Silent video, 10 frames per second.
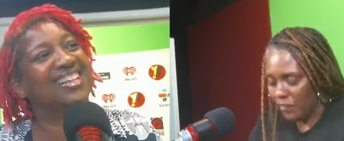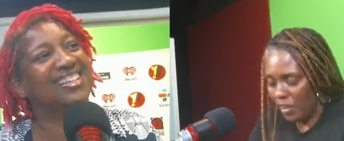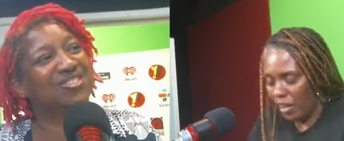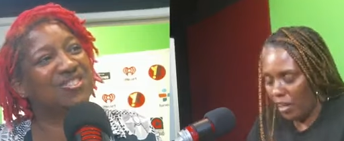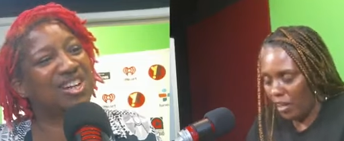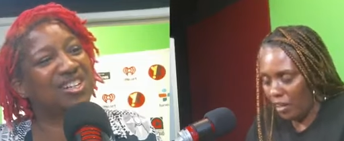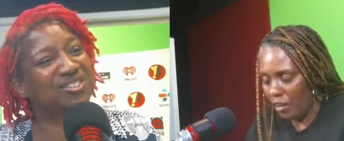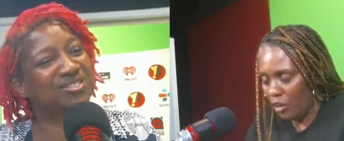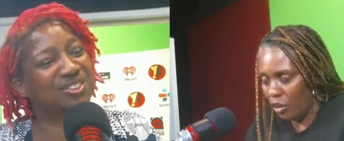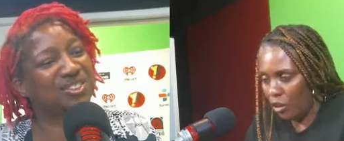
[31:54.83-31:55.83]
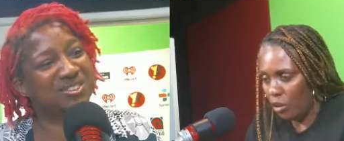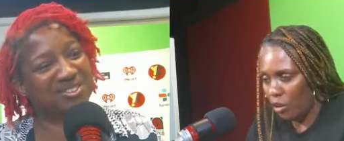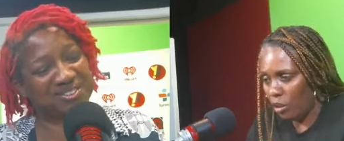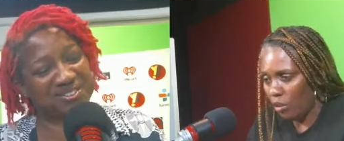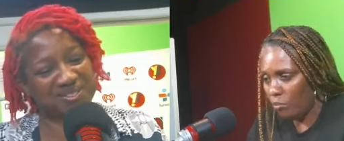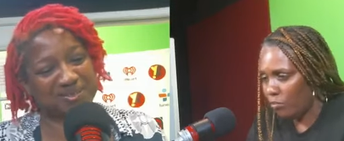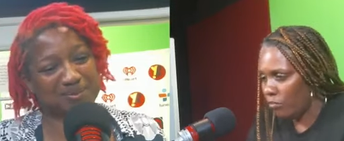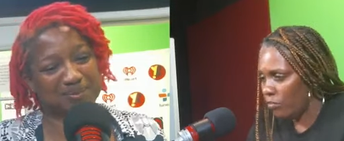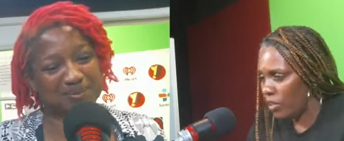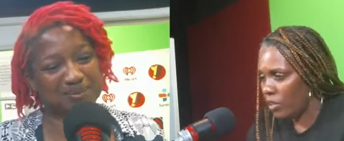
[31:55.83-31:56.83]
Speaker 1: And Wonderful. the,
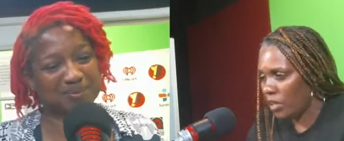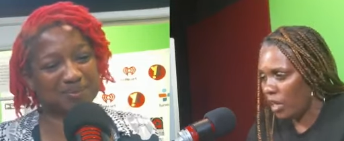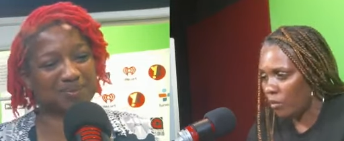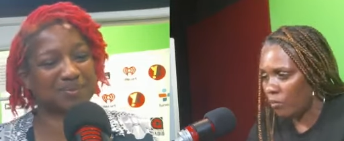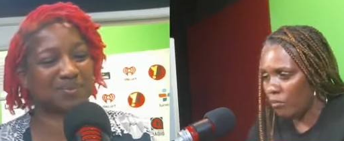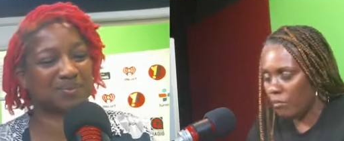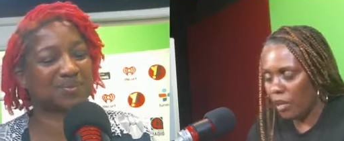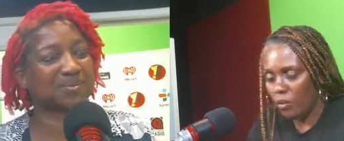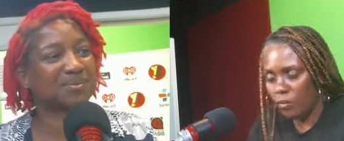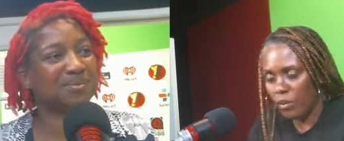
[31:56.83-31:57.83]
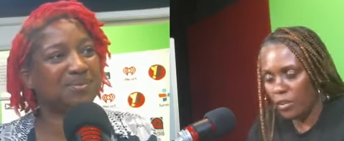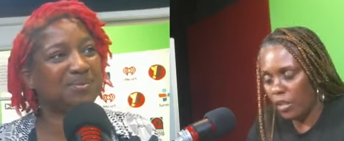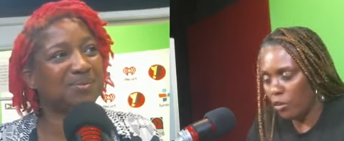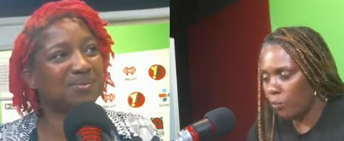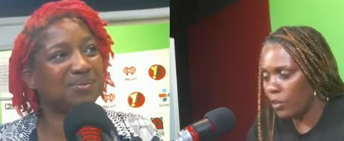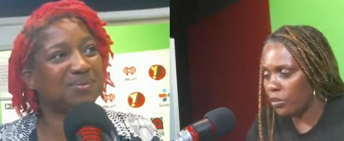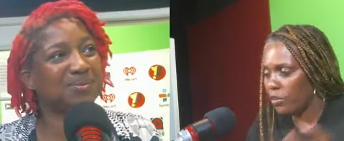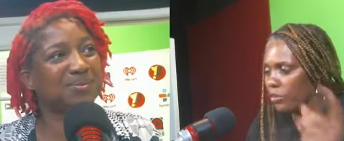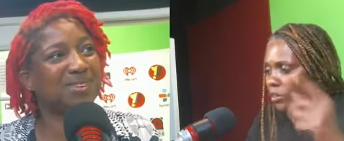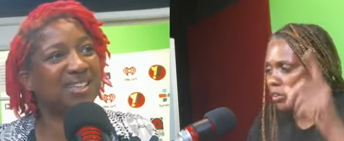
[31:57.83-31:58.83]
what is that? what is that little
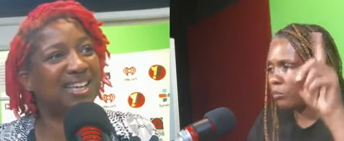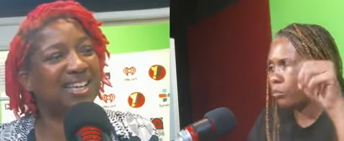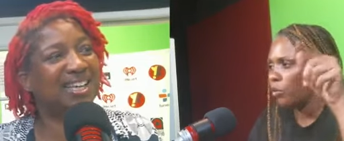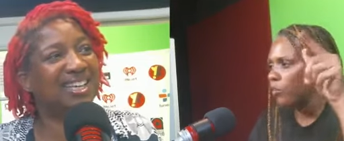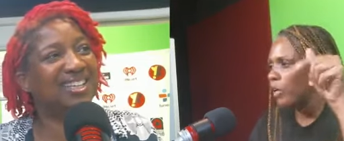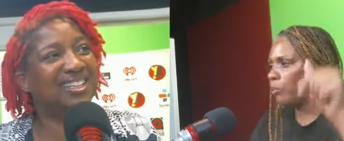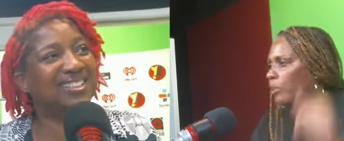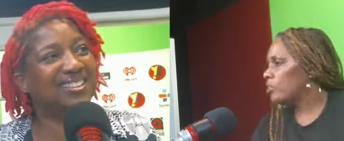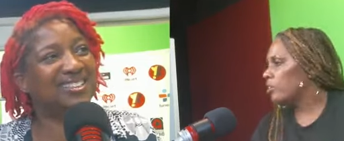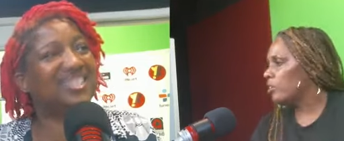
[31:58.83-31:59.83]
picture? The profile picture.